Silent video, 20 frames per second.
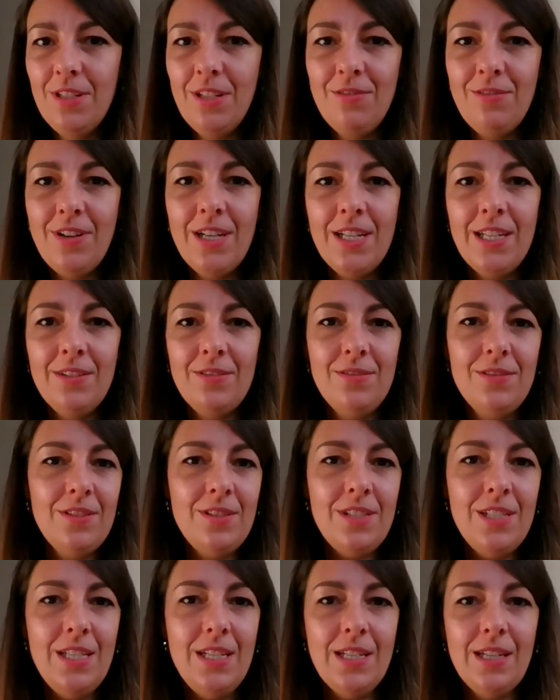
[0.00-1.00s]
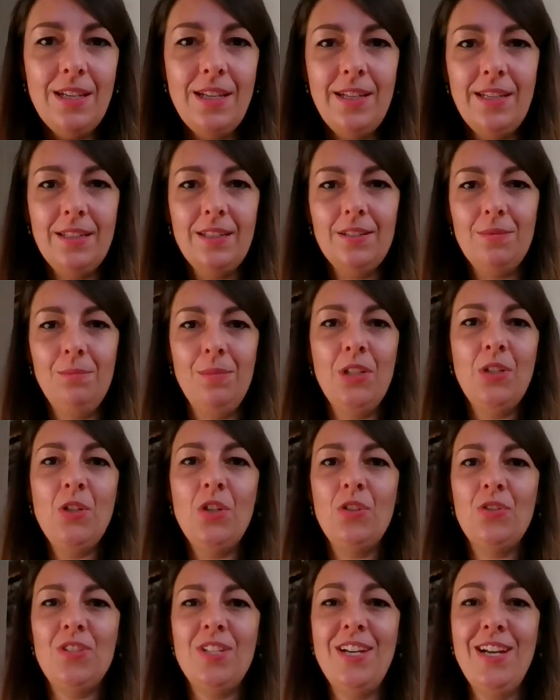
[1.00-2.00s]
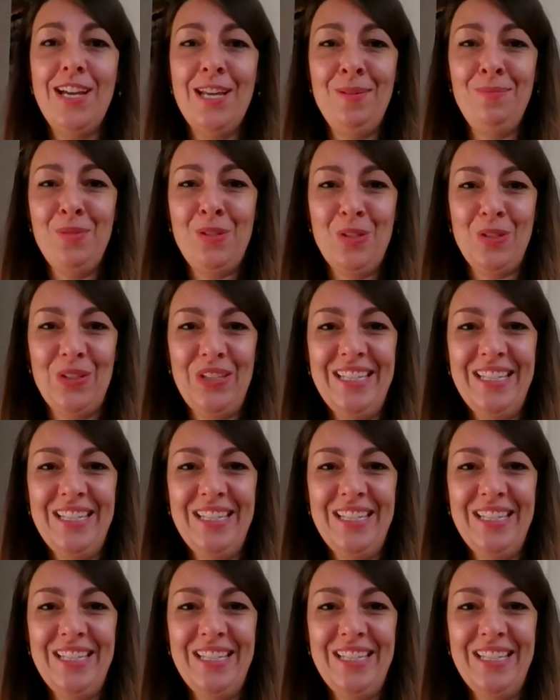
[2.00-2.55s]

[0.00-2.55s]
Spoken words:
if I had seen it like a million times on